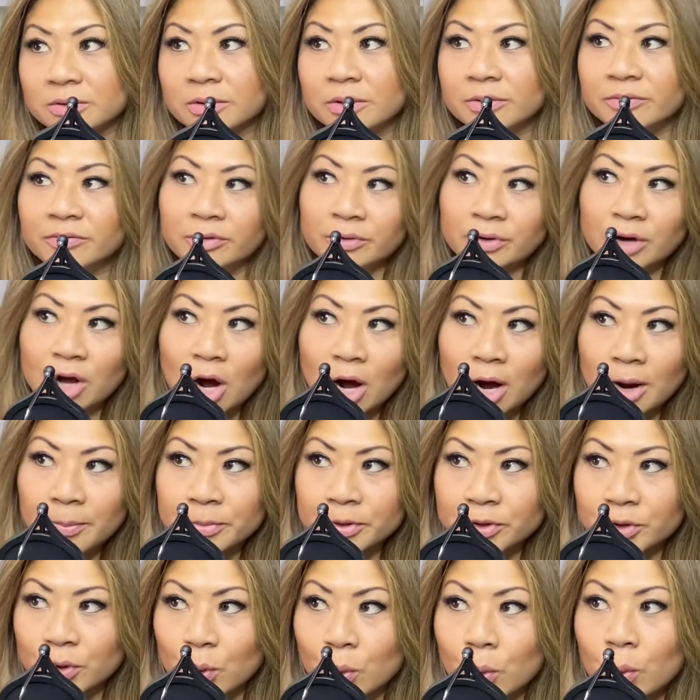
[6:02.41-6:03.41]
even
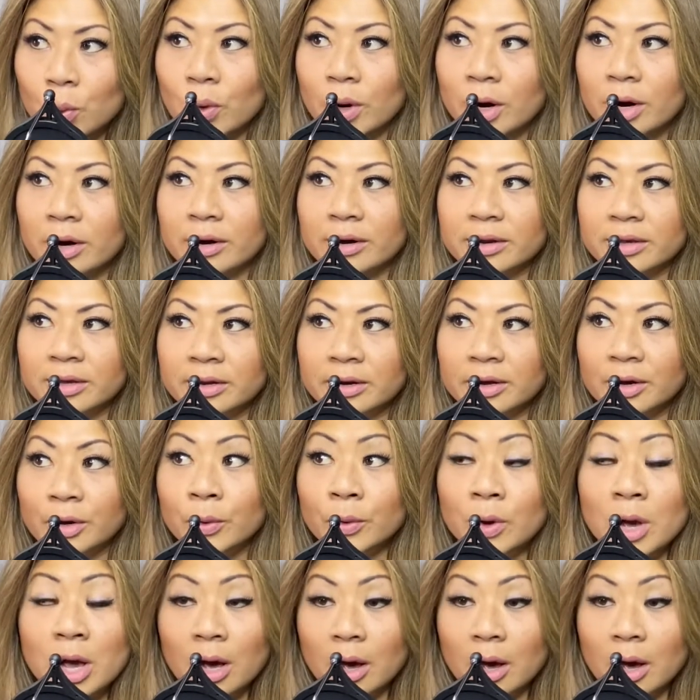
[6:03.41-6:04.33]
Common Core, and